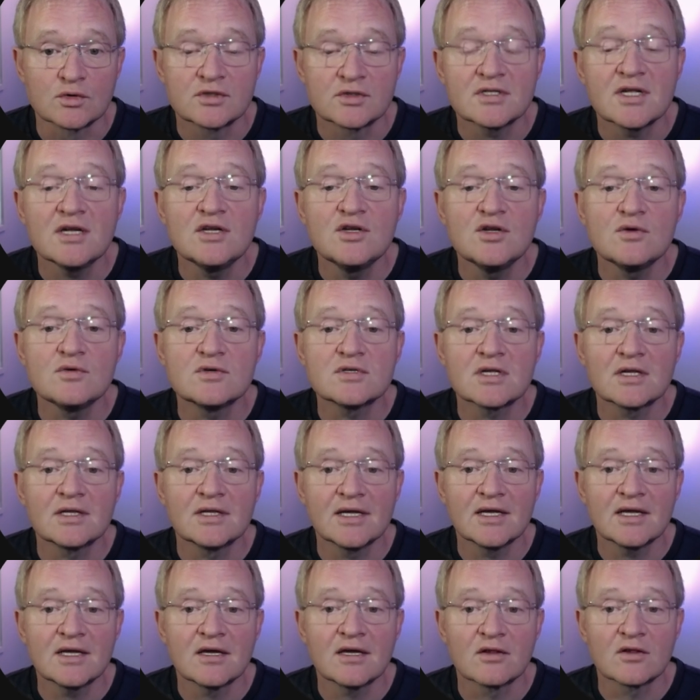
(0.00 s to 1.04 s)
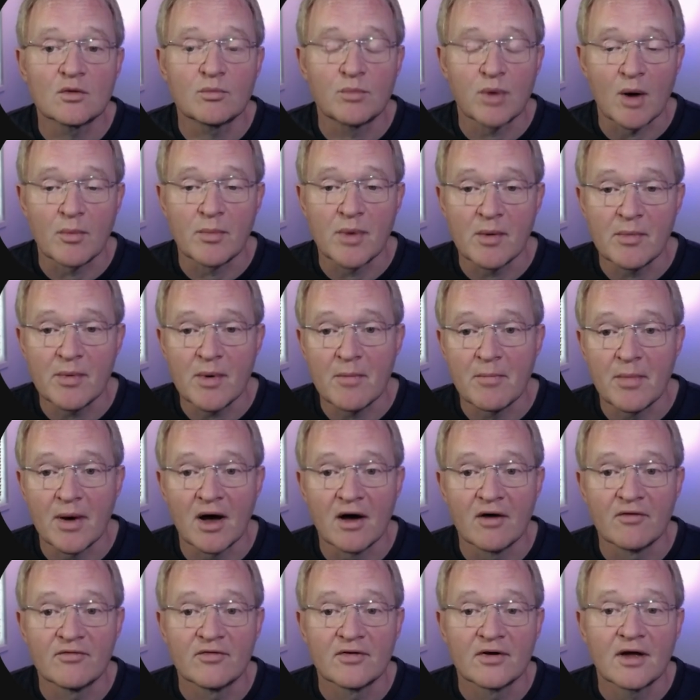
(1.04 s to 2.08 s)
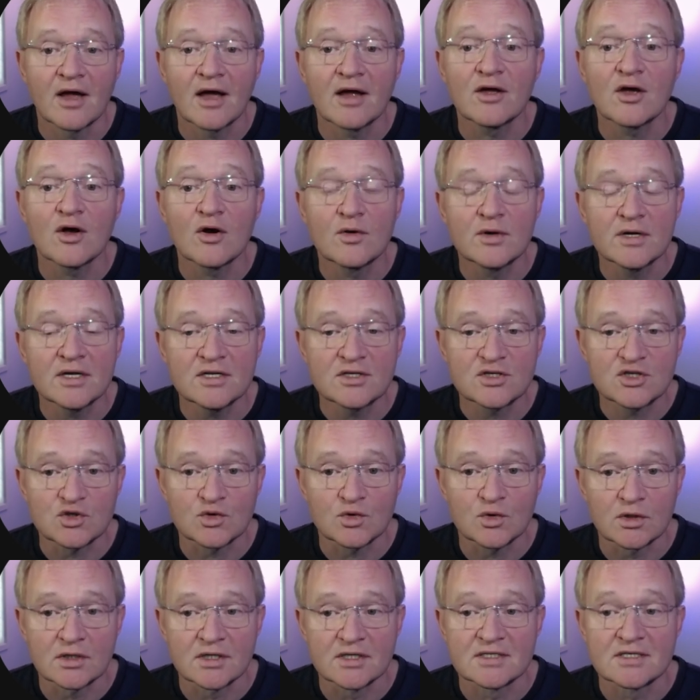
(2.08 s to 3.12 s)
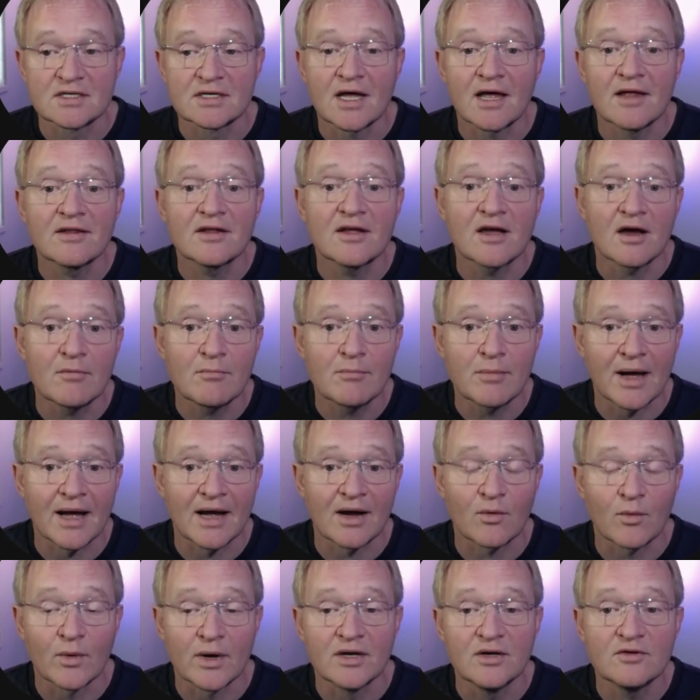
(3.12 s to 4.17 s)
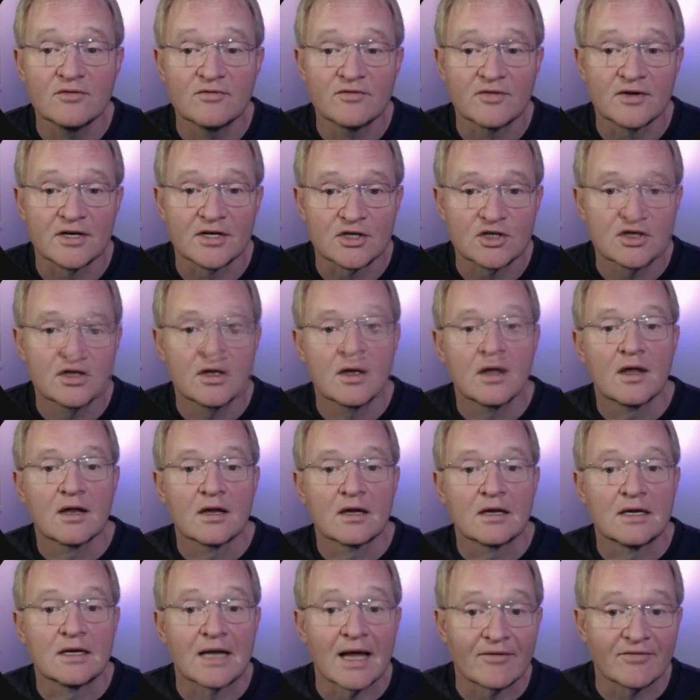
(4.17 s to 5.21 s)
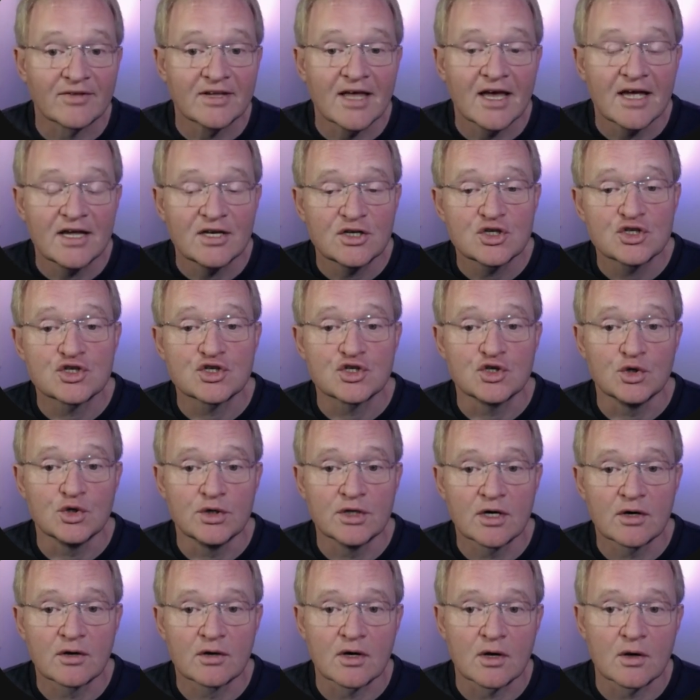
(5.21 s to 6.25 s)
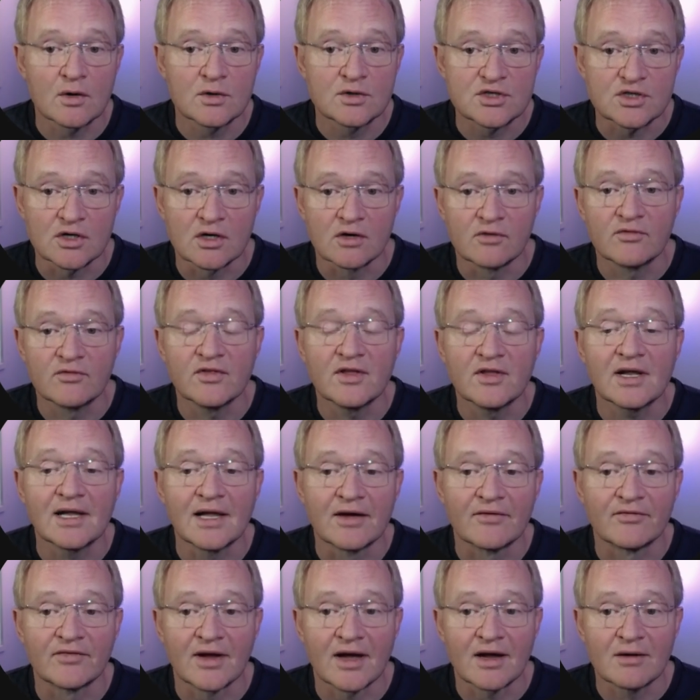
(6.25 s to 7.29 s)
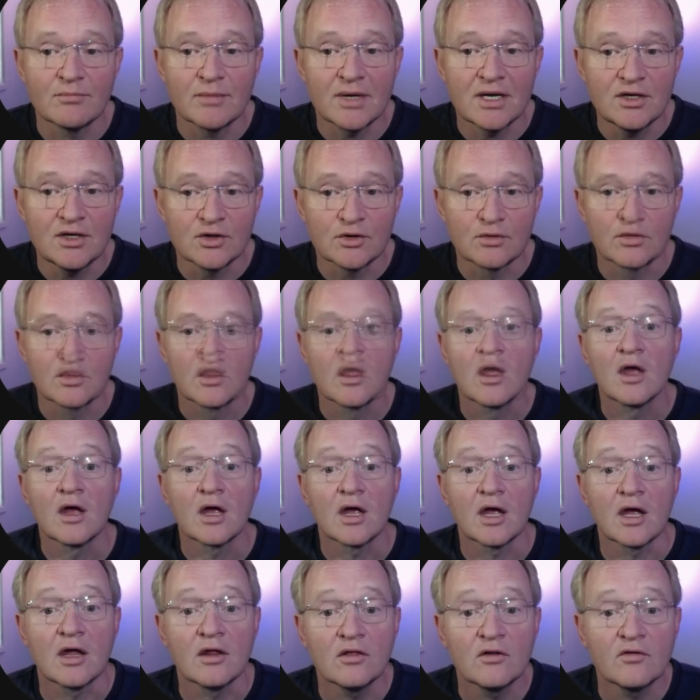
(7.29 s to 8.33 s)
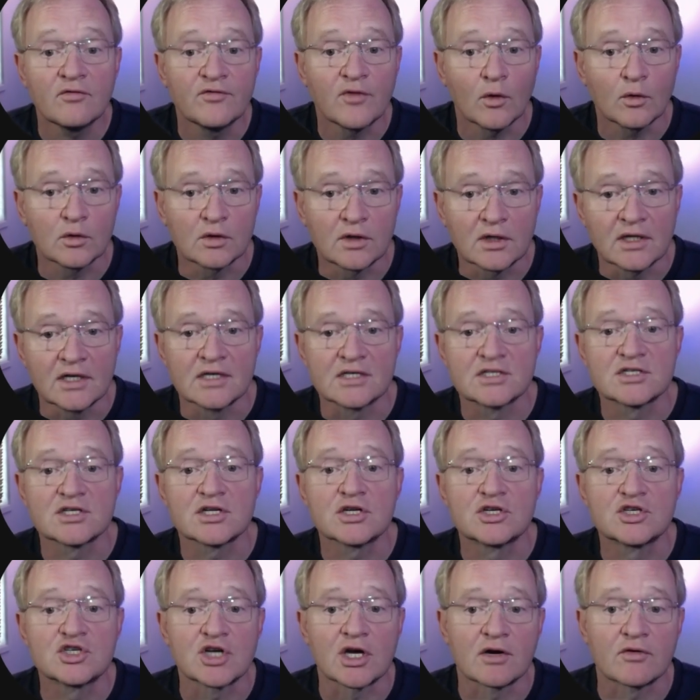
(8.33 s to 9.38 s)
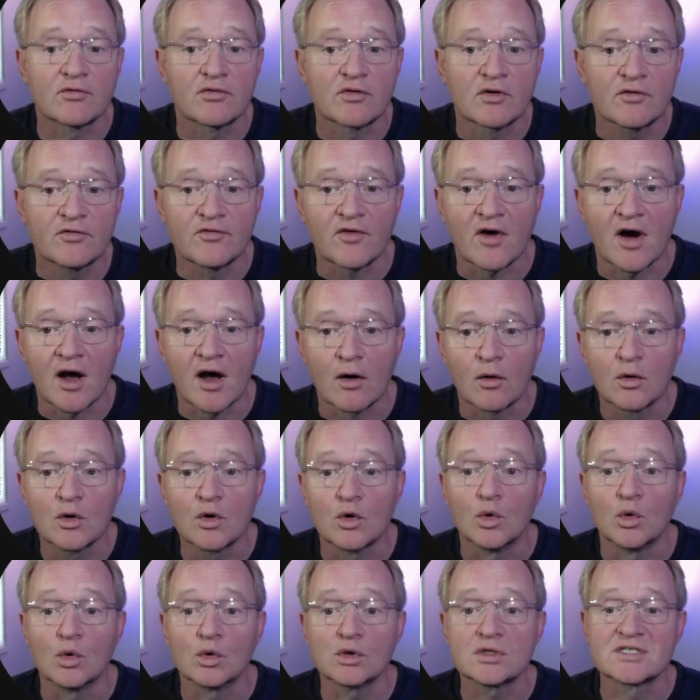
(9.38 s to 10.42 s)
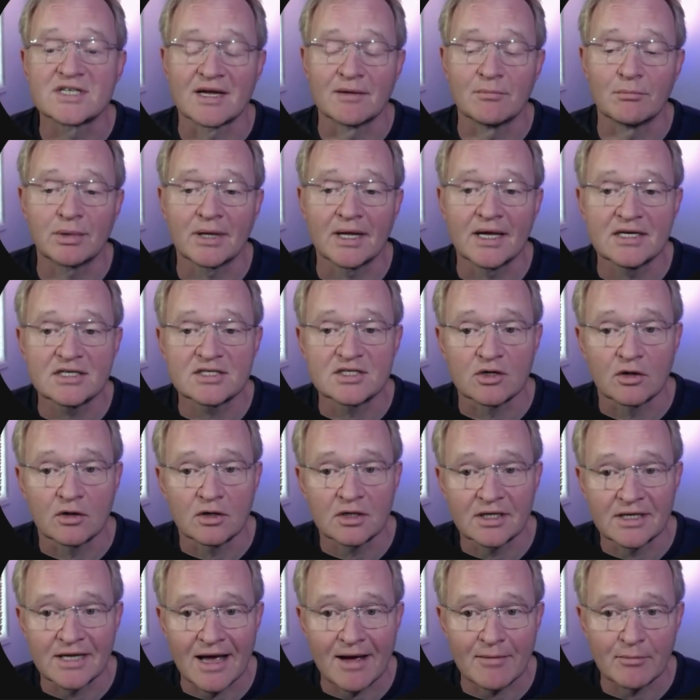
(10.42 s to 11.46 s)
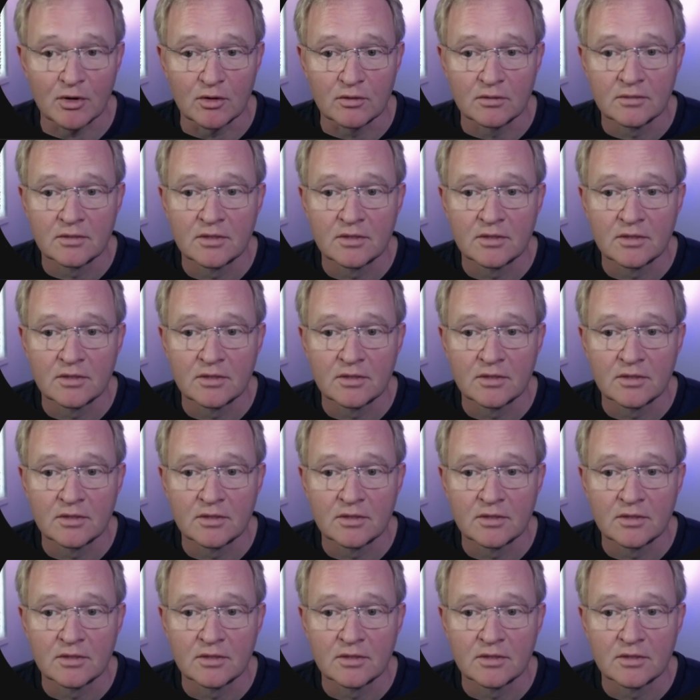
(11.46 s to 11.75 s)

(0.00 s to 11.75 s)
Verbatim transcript: then use the link in the pop-up above and go and install it and come back when you've finished. Navigate to Studio Code Server in the left-hand menu. In the folder list, check for a file called templates.yaml.